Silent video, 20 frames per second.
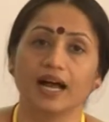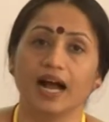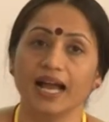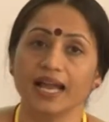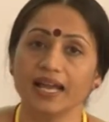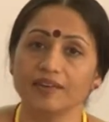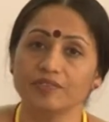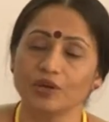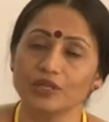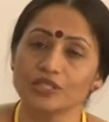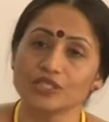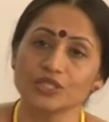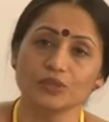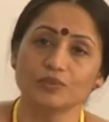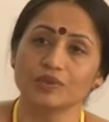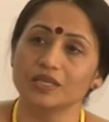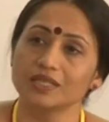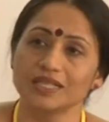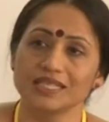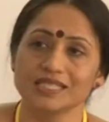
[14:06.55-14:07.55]
I have also
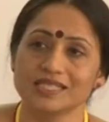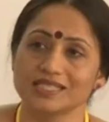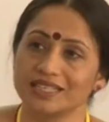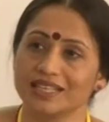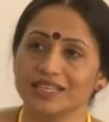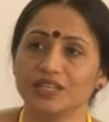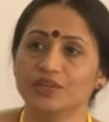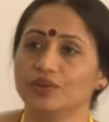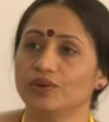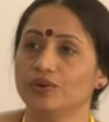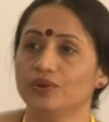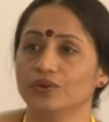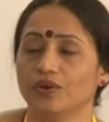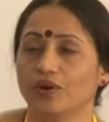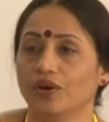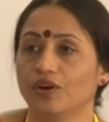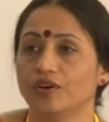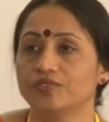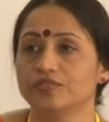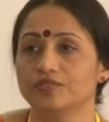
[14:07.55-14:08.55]
worked as CEO
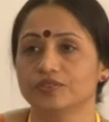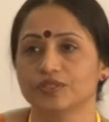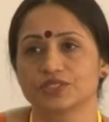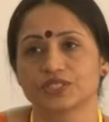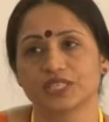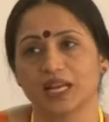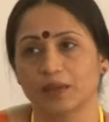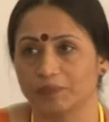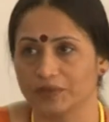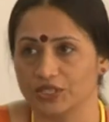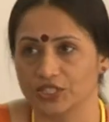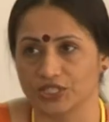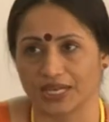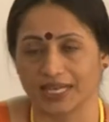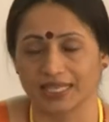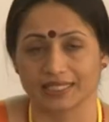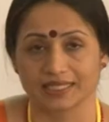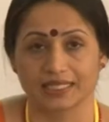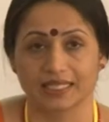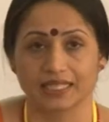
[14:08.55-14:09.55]
of Zilla Panchayat.